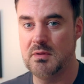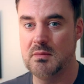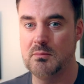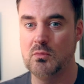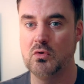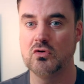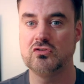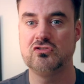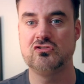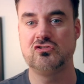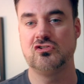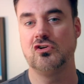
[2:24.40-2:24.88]
bit
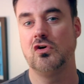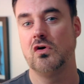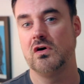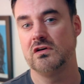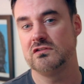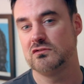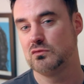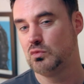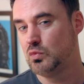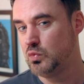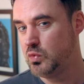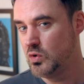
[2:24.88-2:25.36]
more
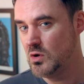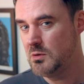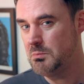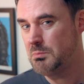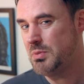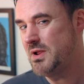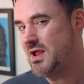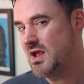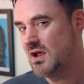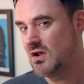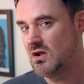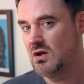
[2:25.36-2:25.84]
choice would
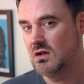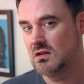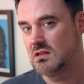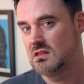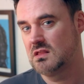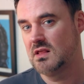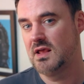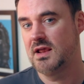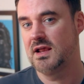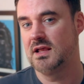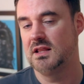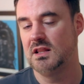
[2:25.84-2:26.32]
be a good
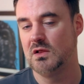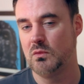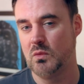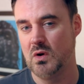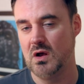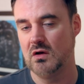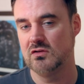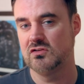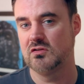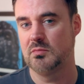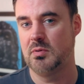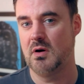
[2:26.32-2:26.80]
thing in the
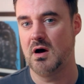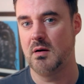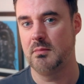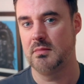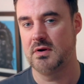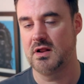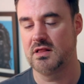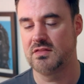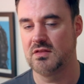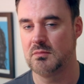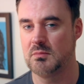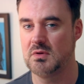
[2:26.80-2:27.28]
wheel
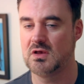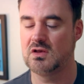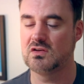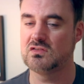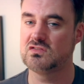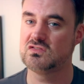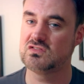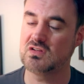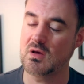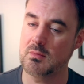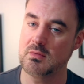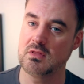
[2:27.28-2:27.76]
department, I think,
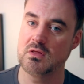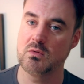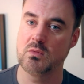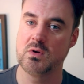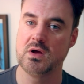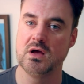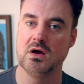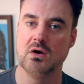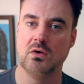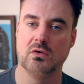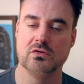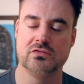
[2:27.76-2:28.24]
because some of the
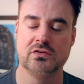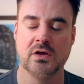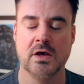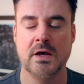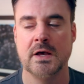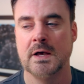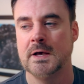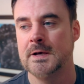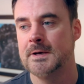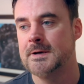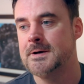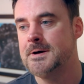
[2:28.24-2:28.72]
wheels
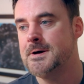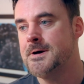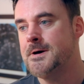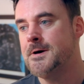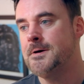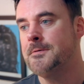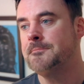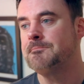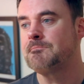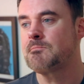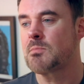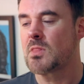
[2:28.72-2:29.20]

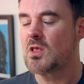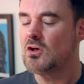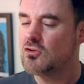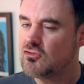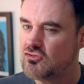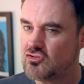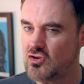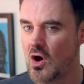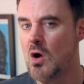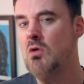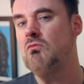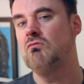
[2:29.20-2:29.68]

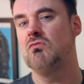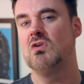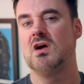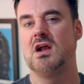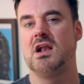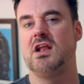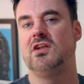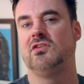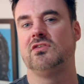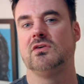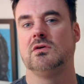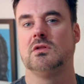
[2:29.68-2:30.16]
don't
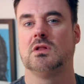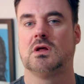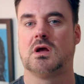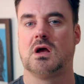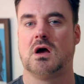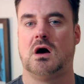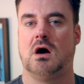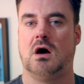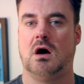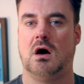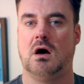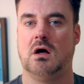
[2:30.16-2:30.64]
really do the
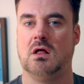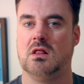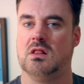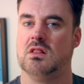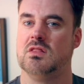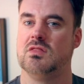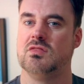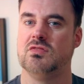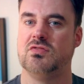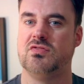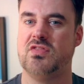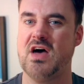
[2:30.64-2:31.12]
car
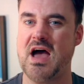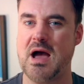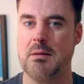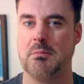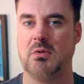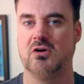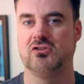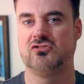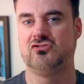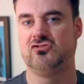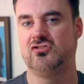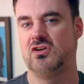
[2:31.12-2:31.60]
that
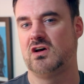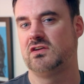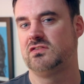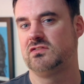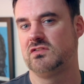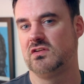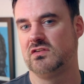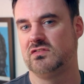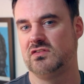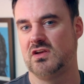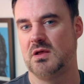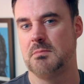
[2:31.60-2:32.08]
much
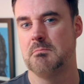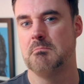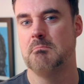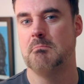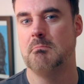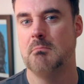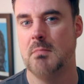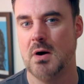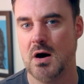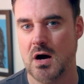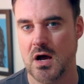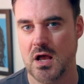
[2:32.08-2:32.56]
justice, in
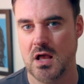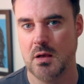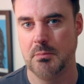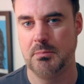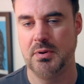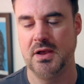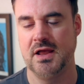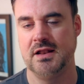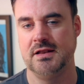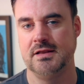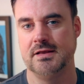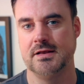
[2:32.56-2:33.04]
my
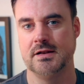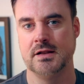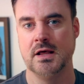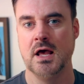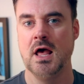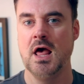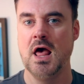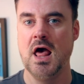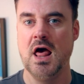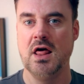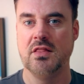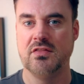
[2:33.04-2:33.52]
opinion.
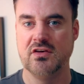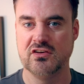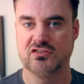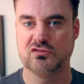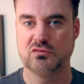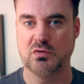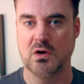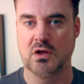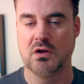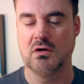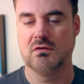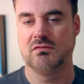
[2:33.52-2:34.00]

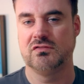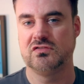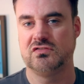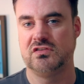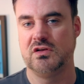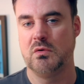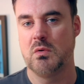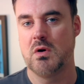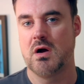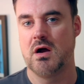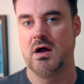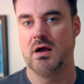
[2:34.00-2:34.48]
This one
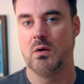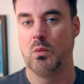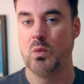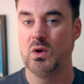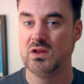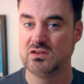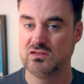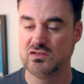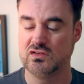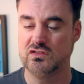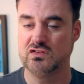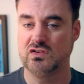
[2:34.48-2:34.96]
obviously wearing
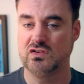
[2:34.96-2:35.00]
winter